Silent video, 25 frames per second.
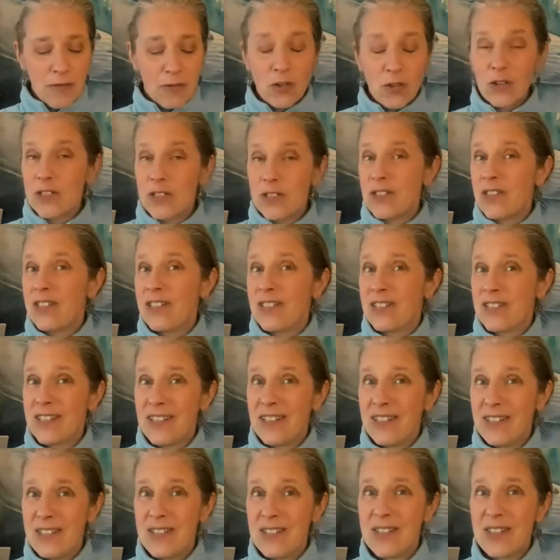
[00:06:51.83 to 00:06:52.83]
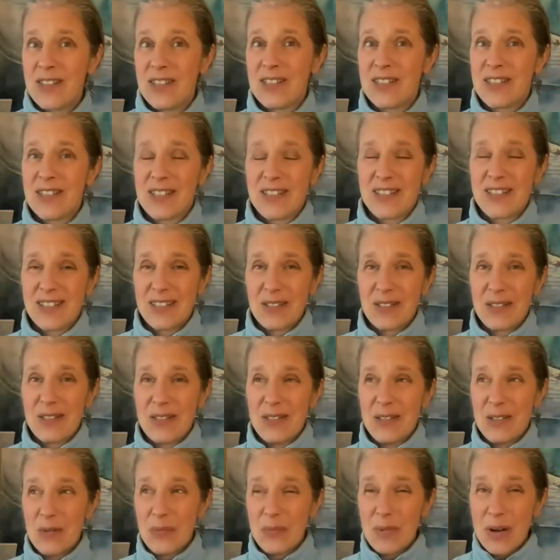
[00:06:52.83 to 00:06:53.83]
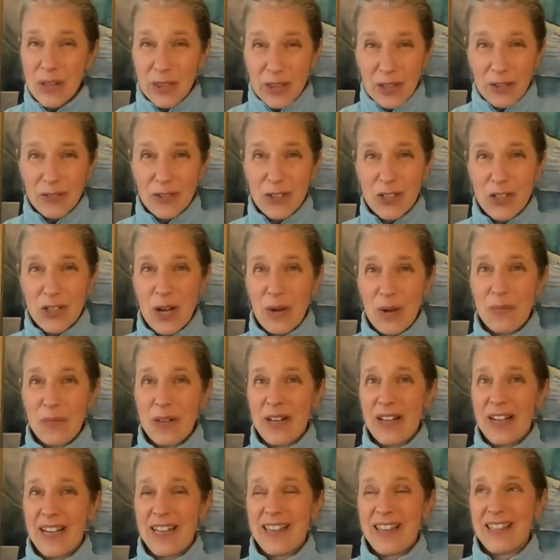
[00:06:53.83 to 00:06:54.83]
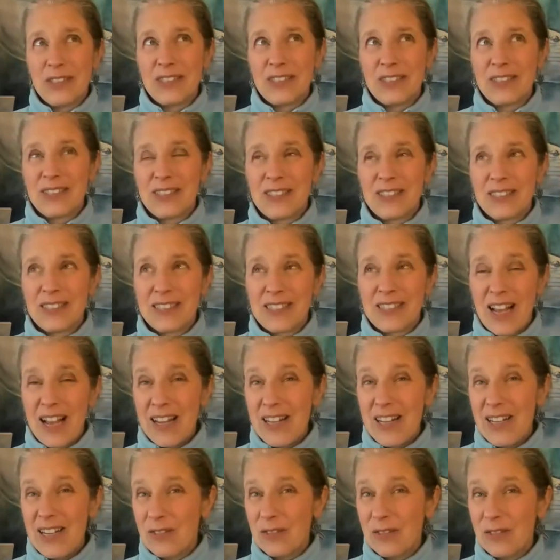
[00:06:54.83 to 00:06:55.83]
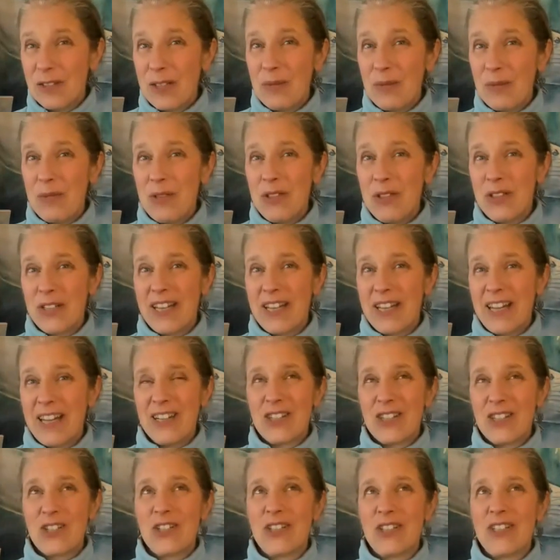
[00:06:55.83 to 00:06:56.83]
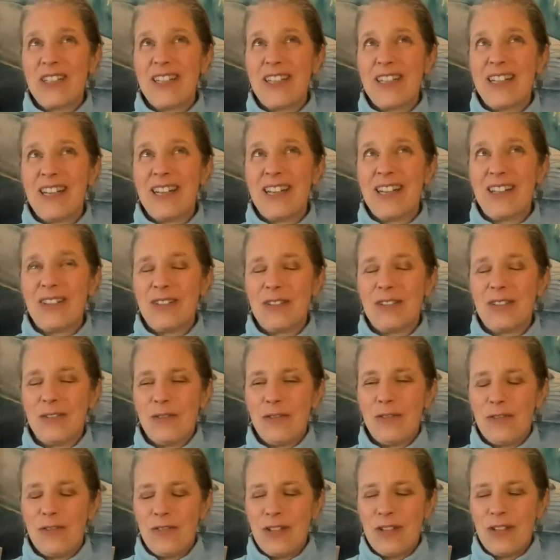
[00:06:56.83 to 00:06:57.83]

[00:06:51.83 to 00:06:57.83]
Of course, this is this, you know, month of Gemini, this sign of communication, of